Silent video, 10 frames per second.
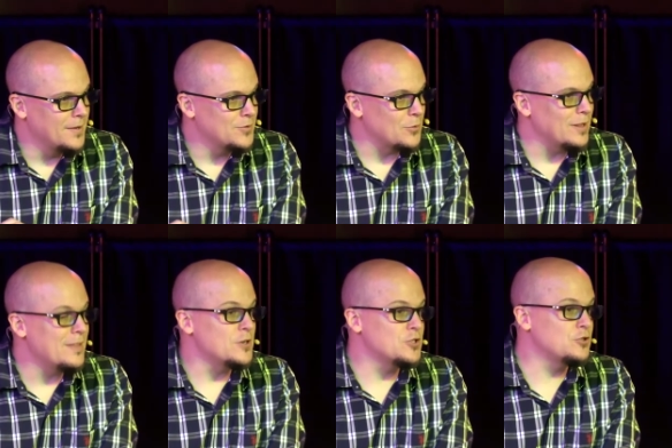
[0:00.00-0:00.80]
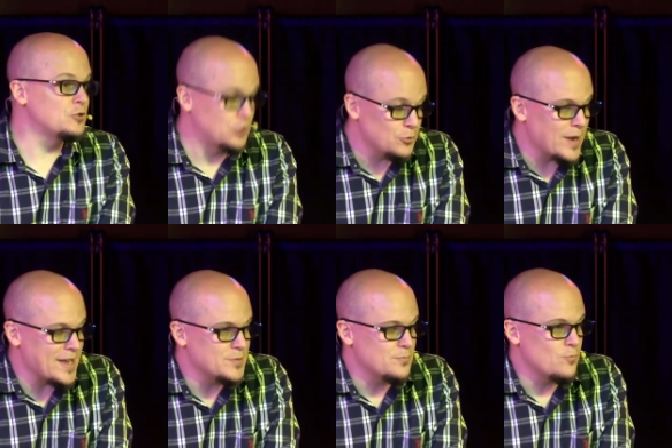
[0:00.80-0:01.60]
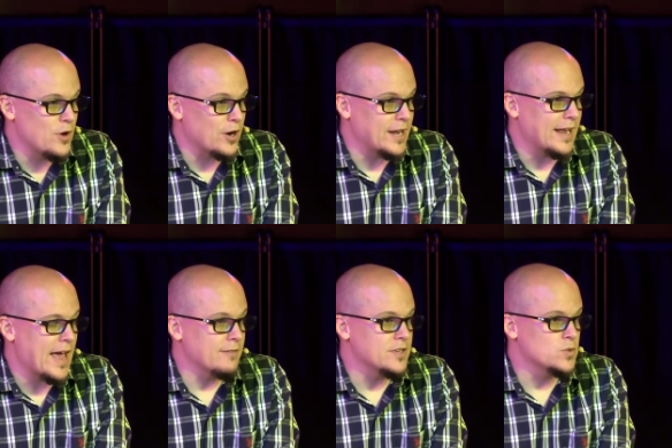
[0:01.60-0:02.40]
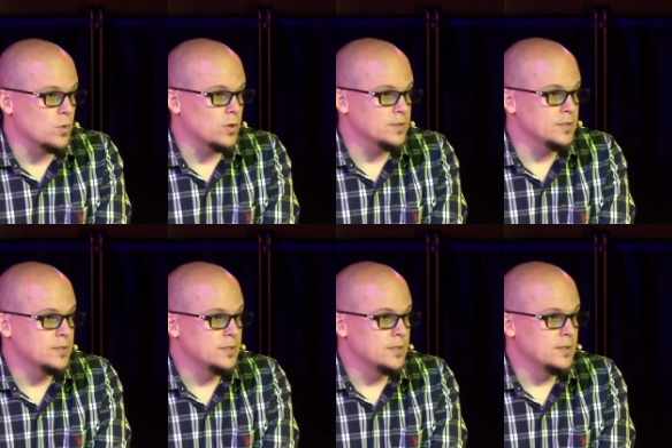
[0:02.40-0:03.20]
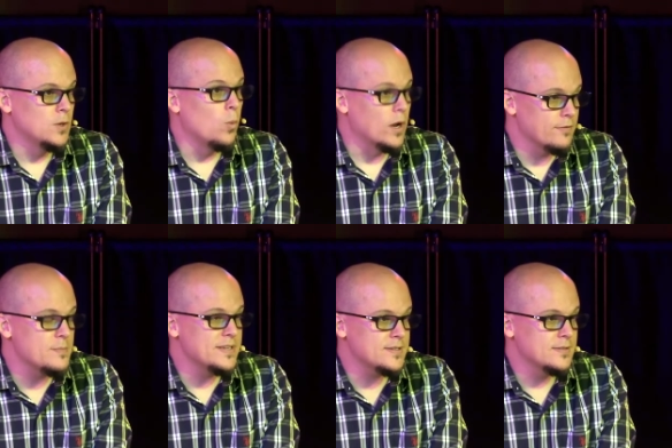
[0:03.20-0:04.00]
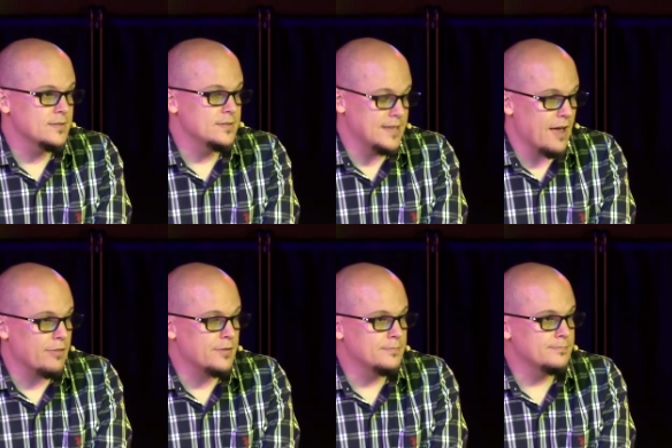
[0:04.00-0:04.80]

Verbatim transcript: So really, there's two ways we are getting out of this world. One of them is death.